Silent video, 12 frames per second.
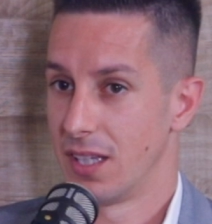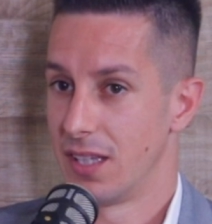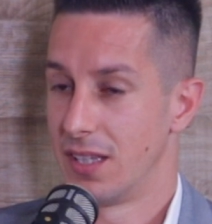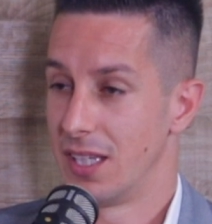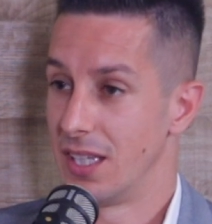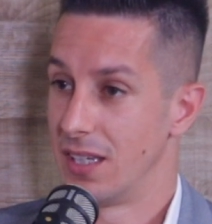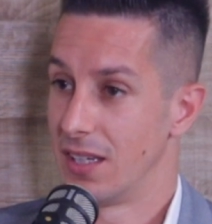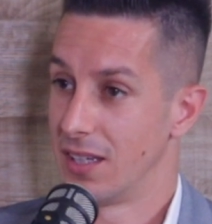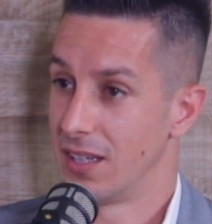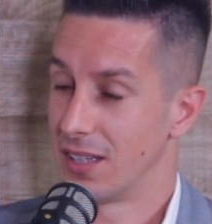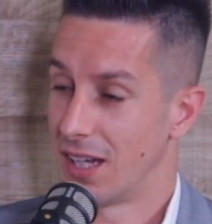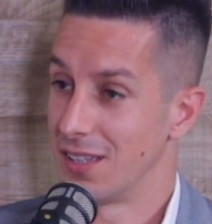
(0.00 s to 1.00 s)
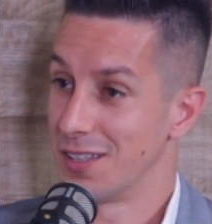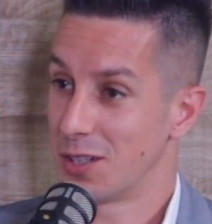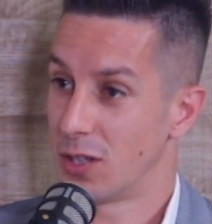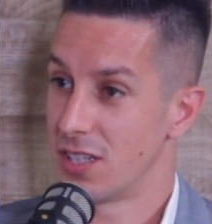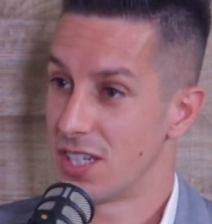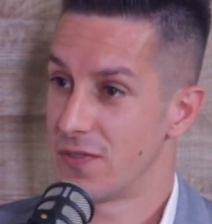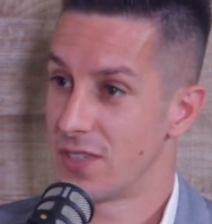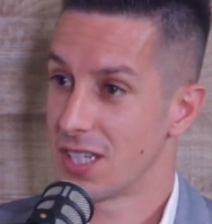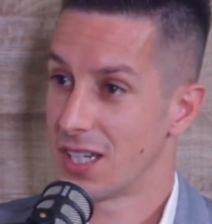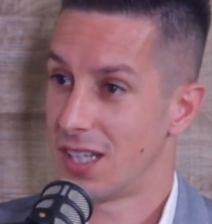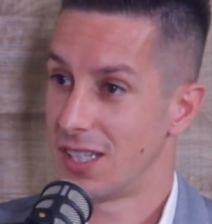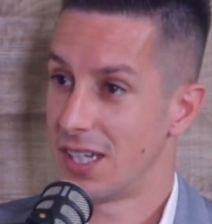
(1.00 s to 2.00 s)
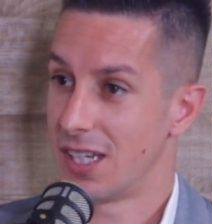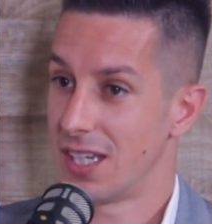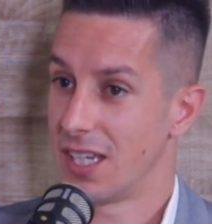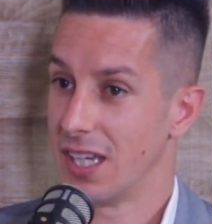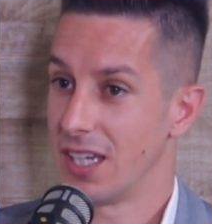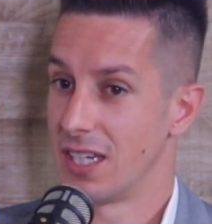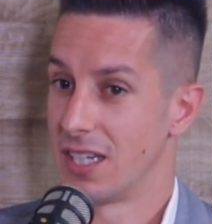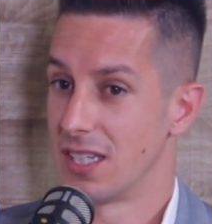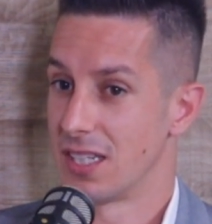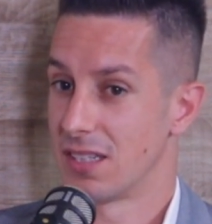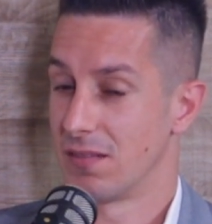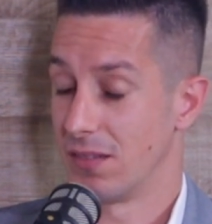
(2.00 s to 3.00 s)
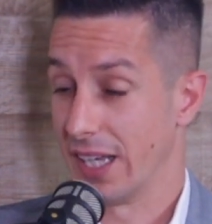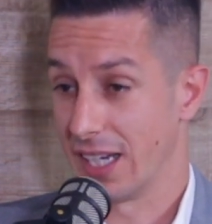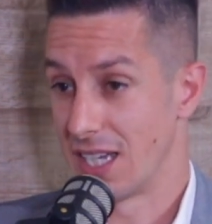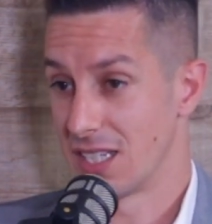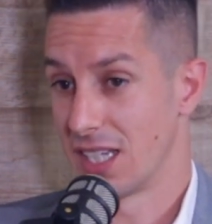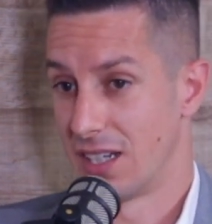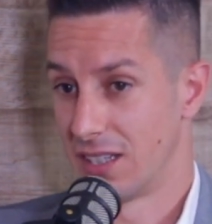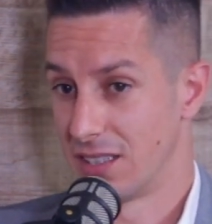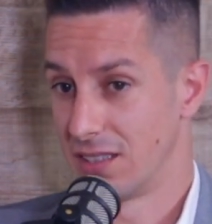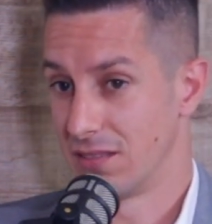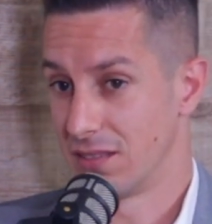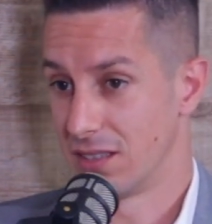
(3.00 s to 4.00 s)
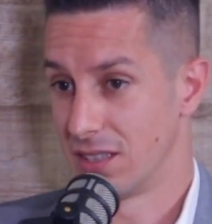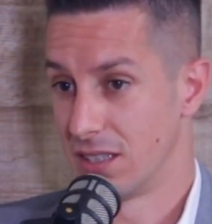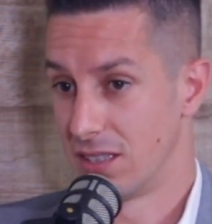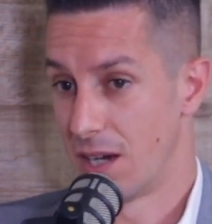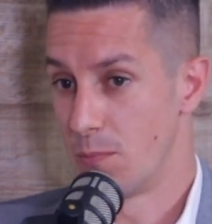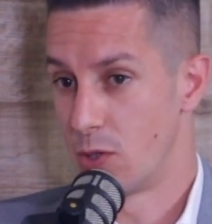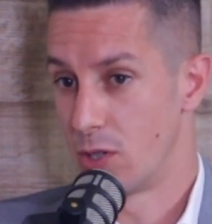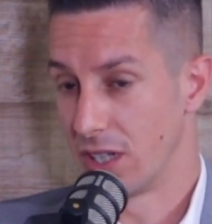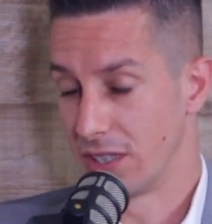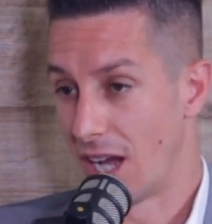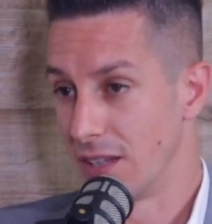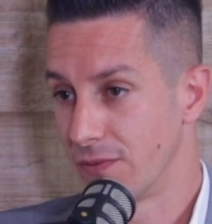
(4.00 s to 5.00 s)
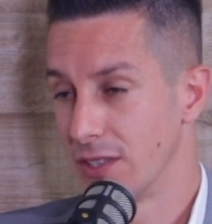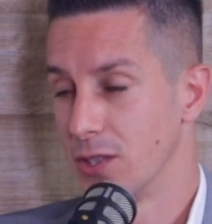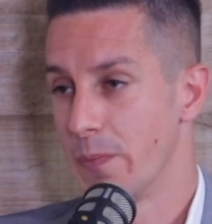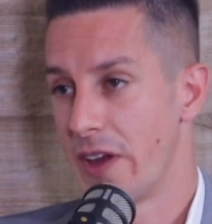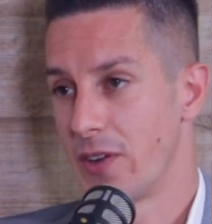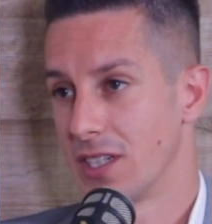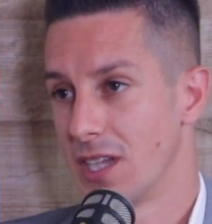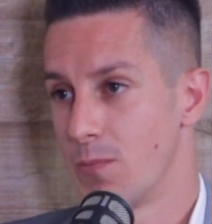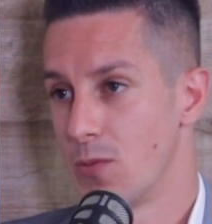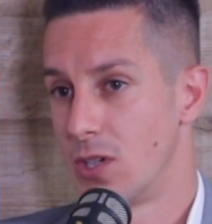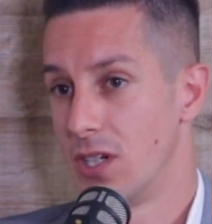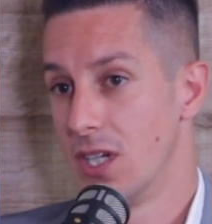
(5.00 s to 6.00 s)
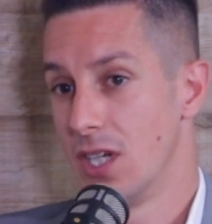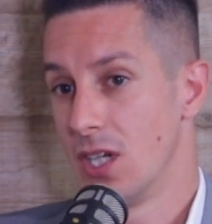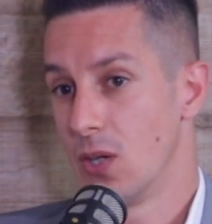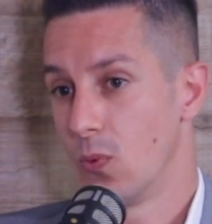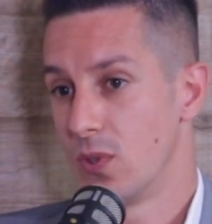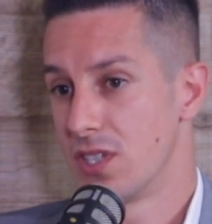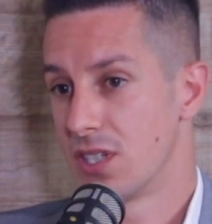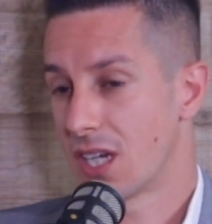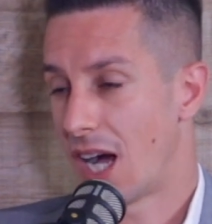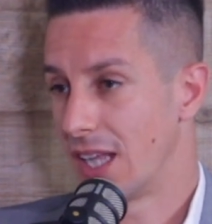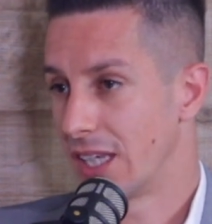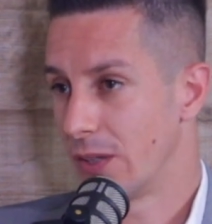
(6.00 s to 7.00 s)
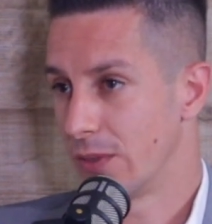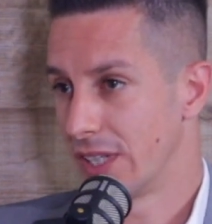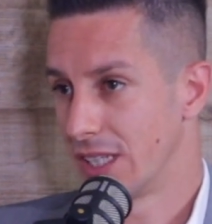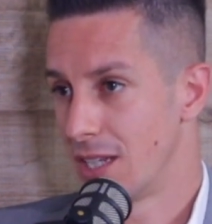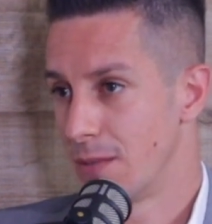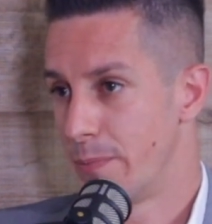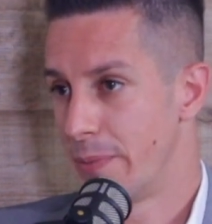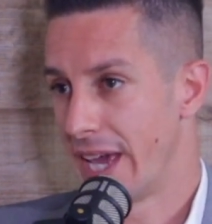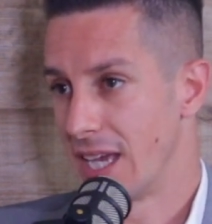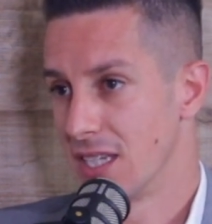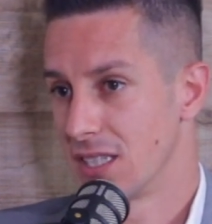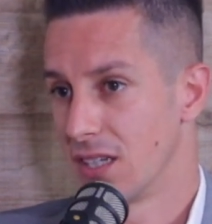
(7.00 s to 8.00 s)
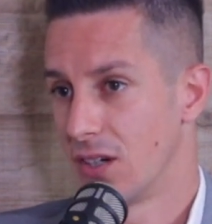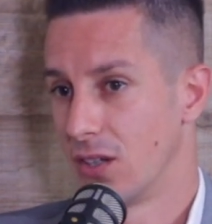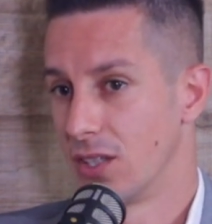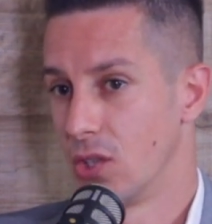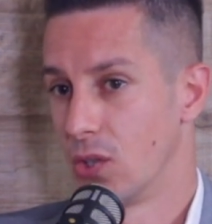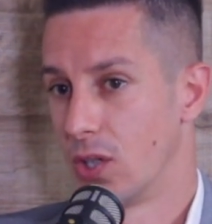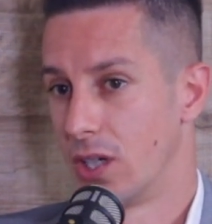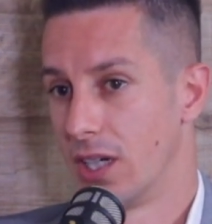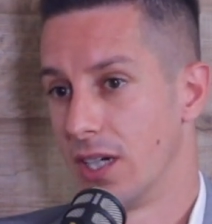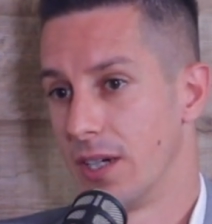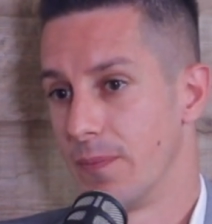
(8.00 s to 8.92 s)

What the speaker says: The Italian Codice Fiscale is, like I said, a number, an alphanumeric number, which is calculated based on your